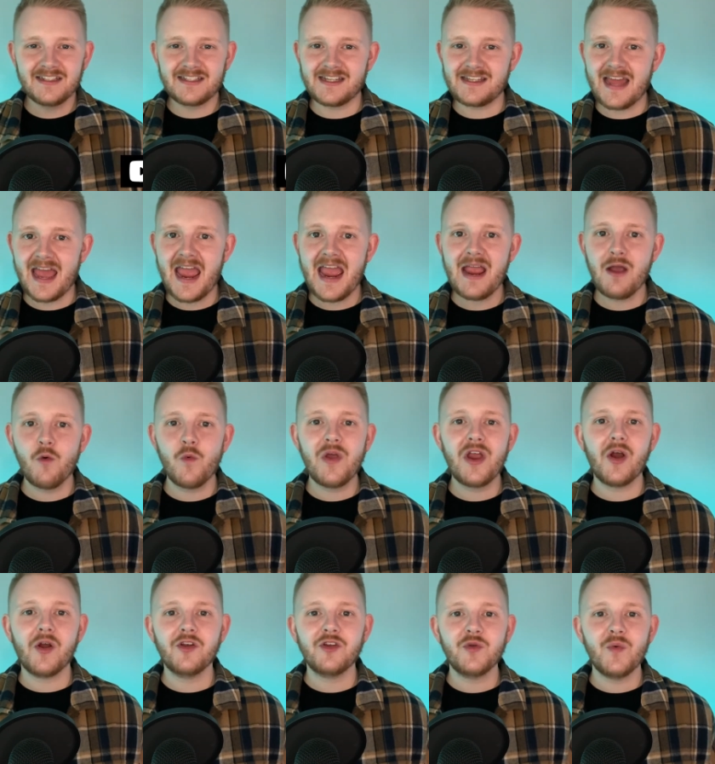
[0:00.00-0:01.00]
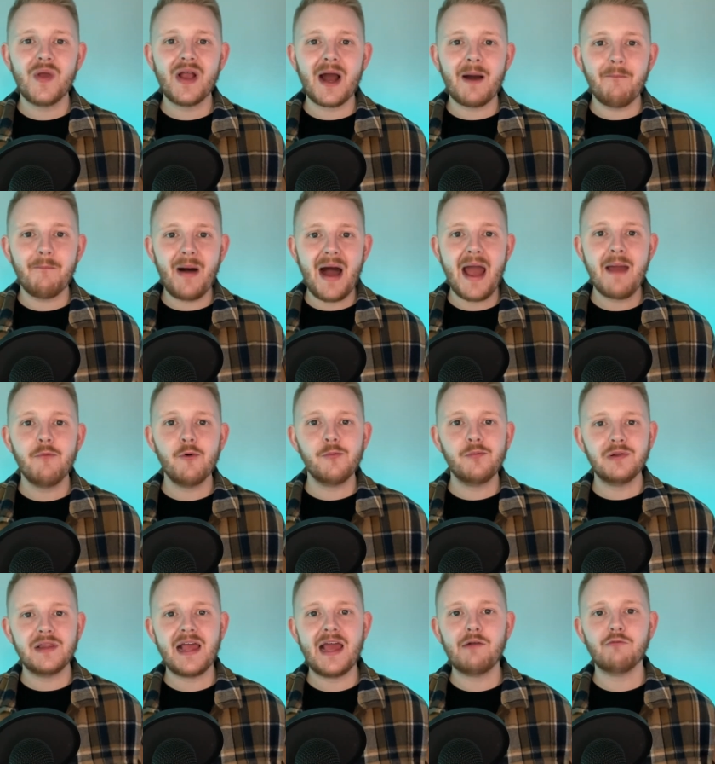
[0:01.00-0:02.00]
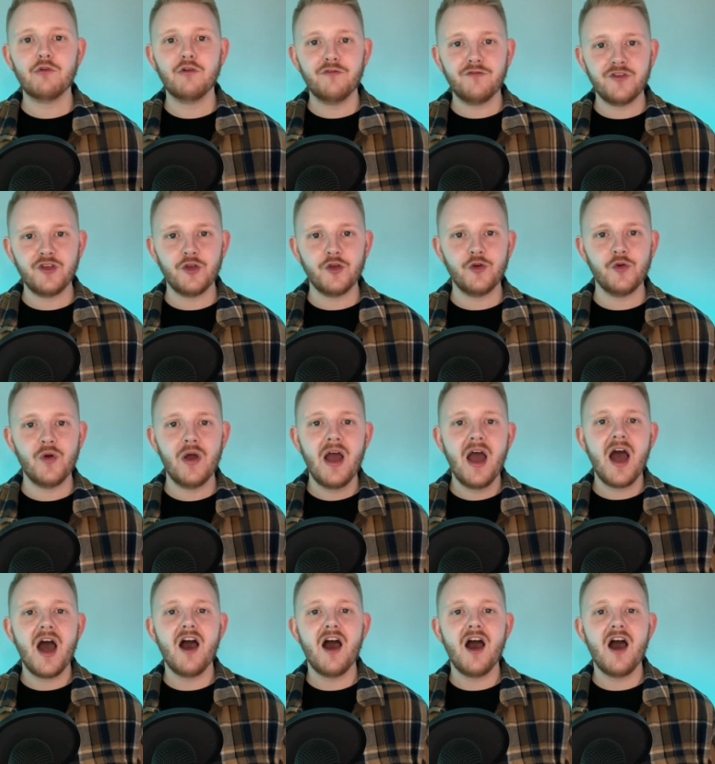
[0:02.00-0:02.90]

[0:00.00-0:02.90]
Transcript: Today we are doing a Bible plan review